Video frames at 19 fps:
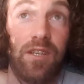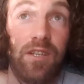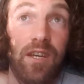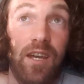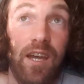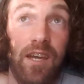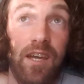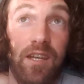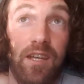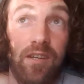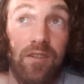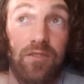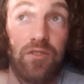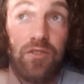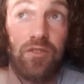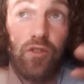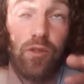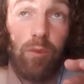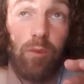and
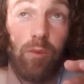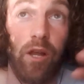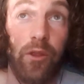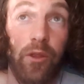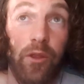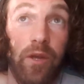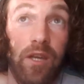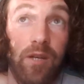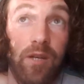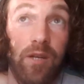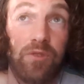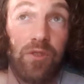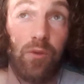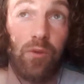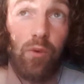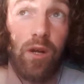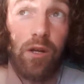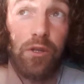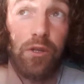zoom all the way up to
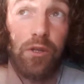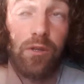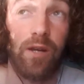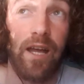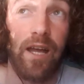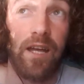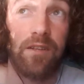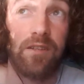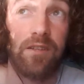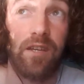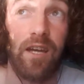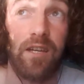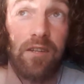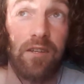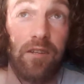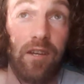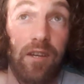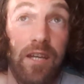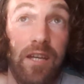where you're at the